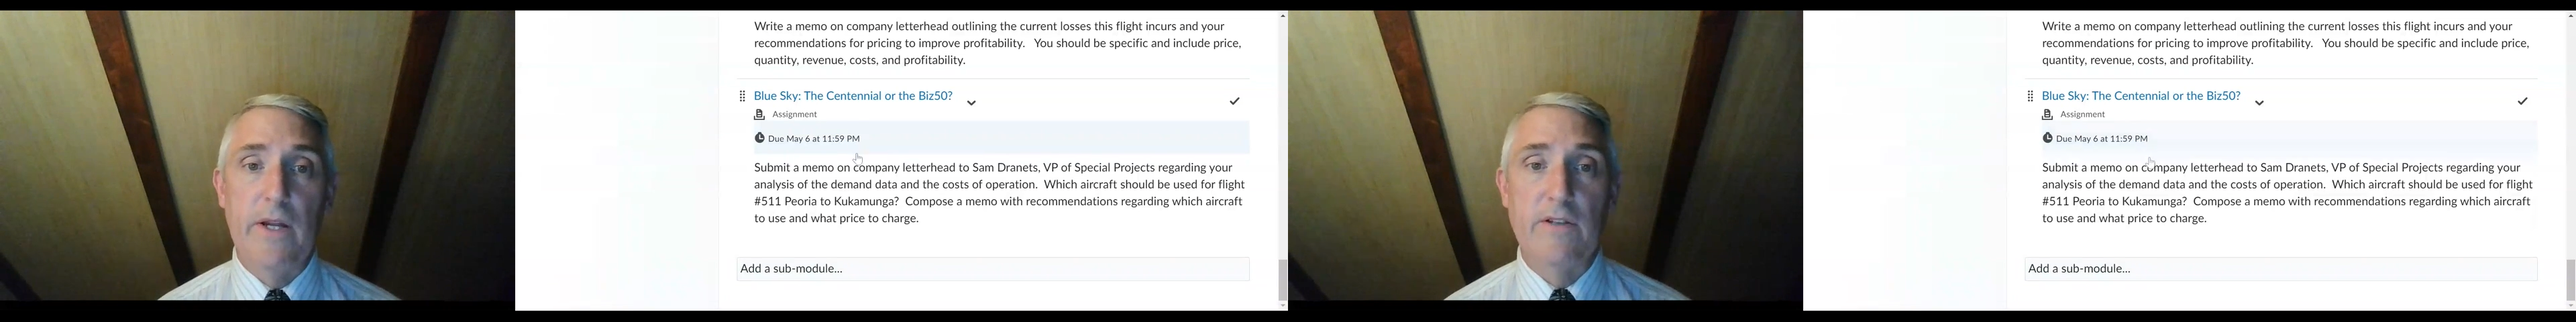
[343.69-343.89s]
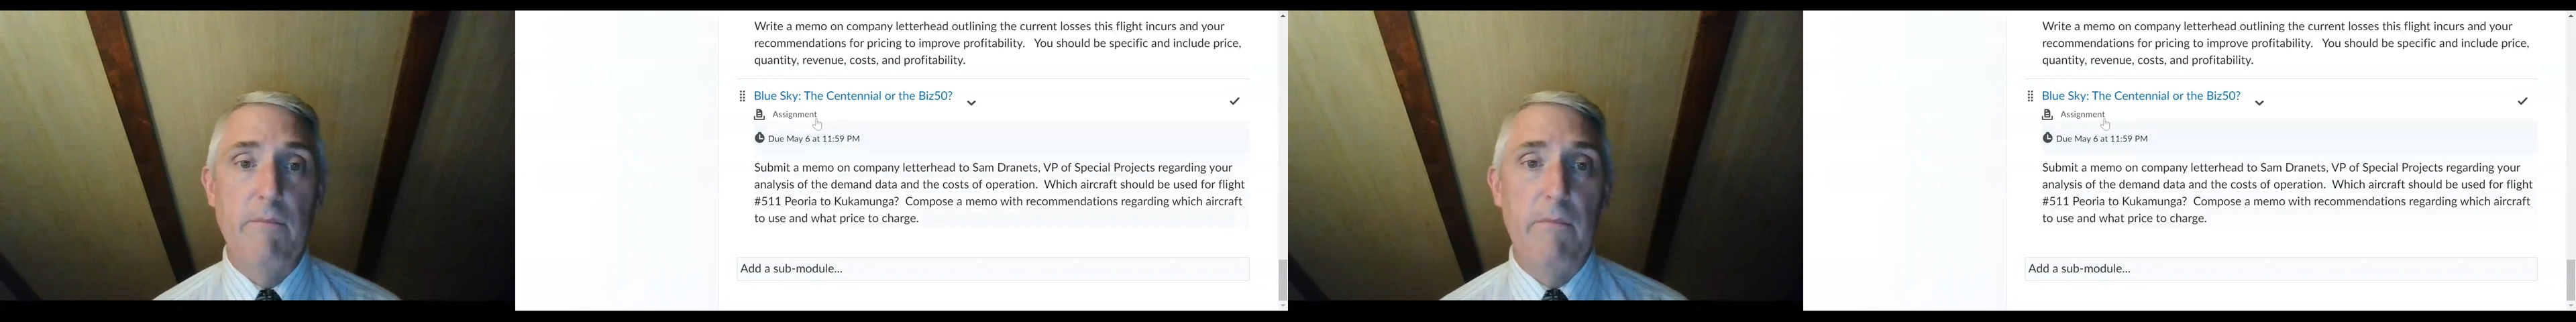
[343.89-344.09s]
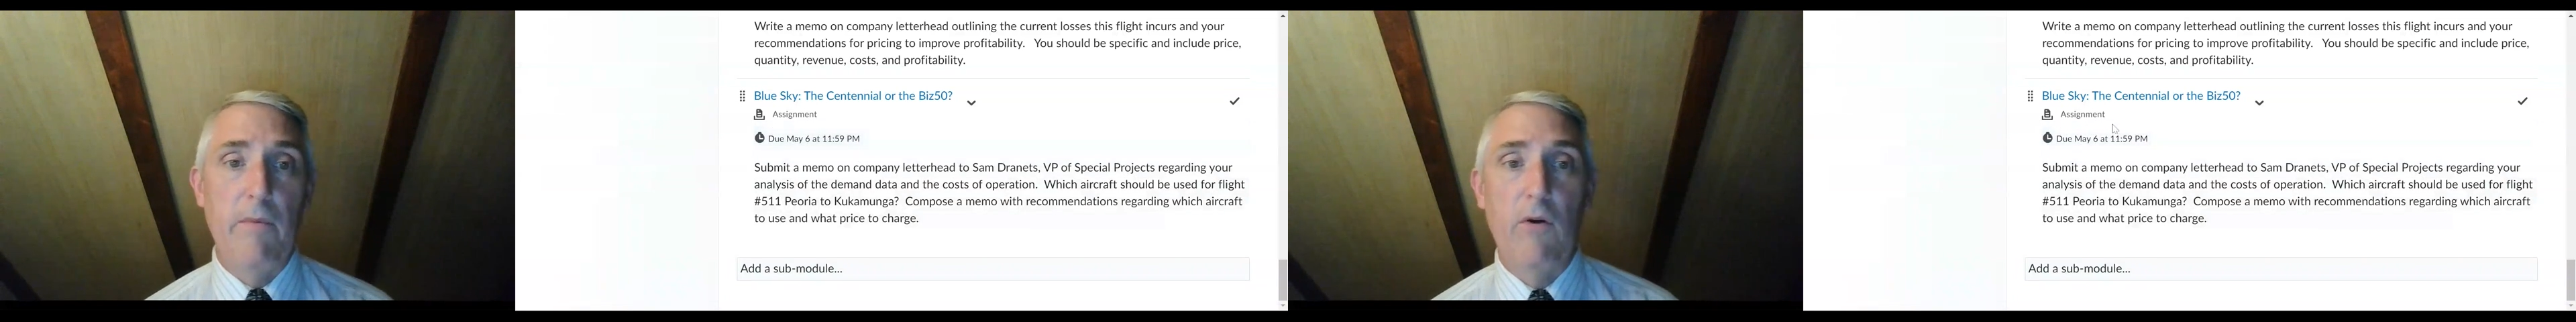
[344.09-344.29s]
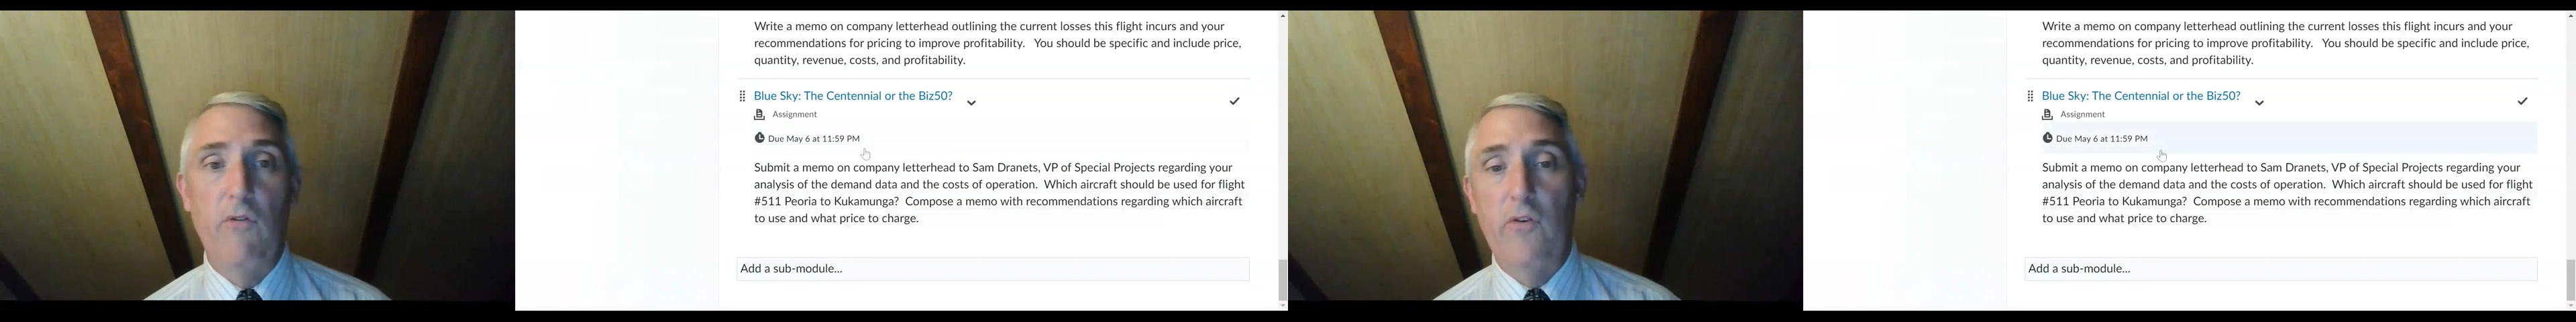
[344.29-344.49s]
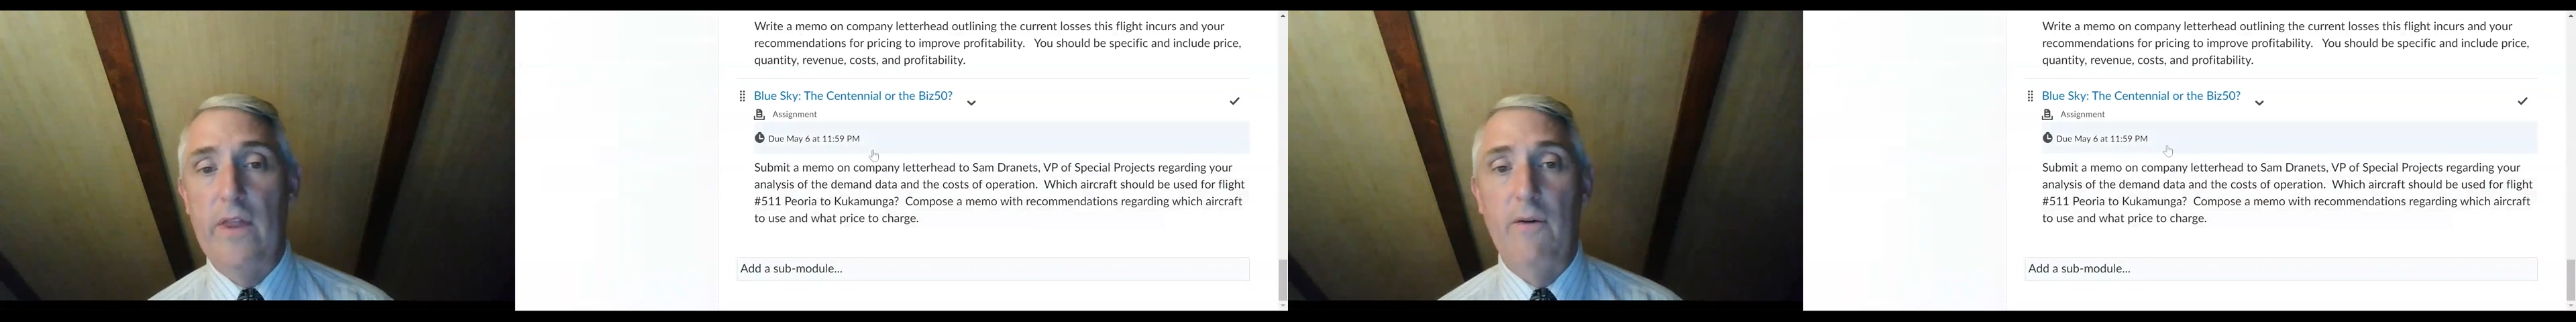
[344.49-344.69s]
as a memo
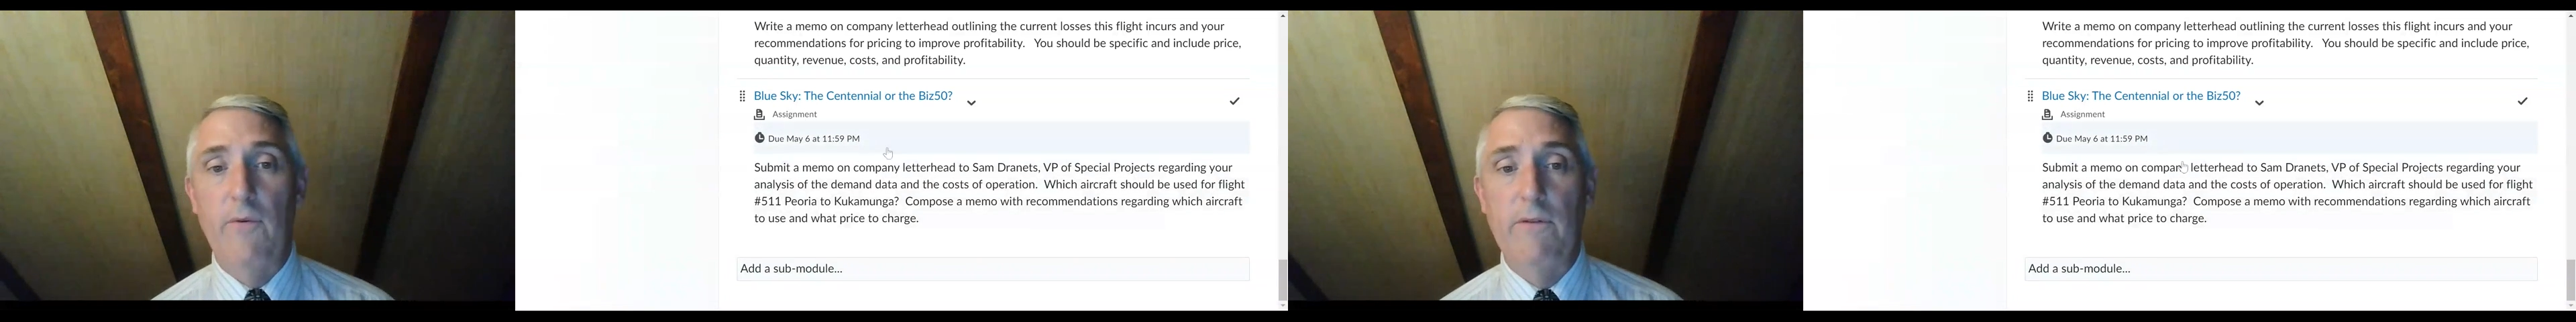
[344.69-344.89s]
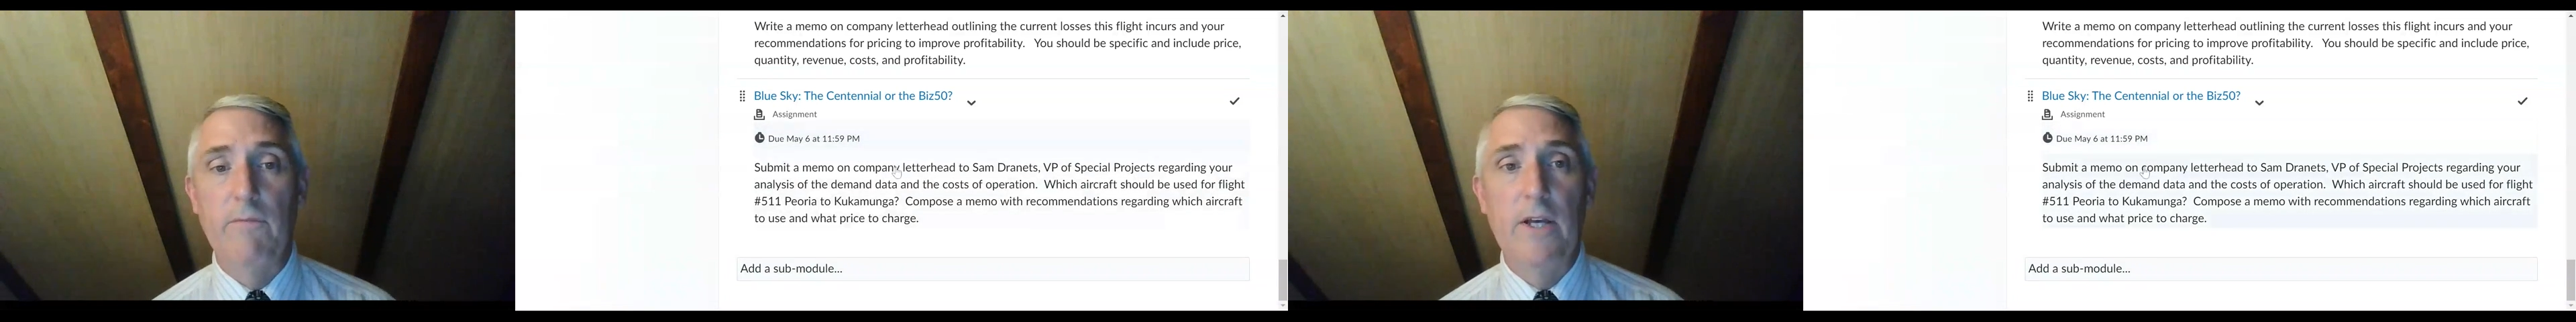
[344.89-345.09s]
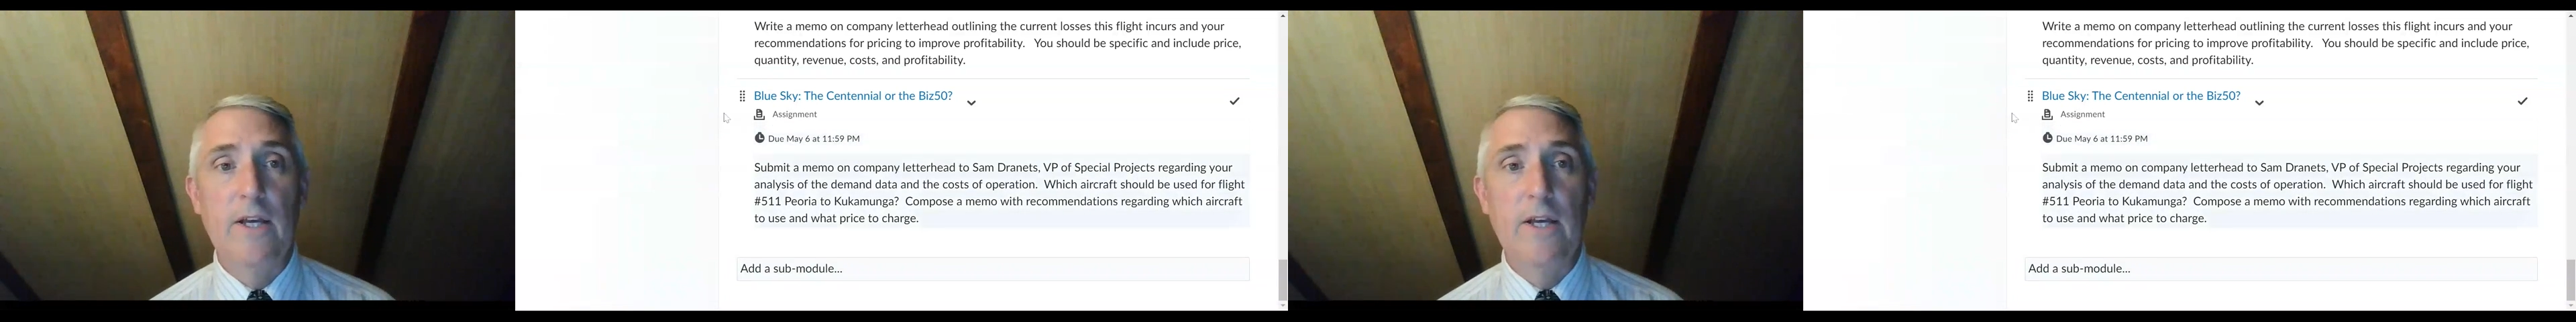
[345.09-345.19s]
for that one.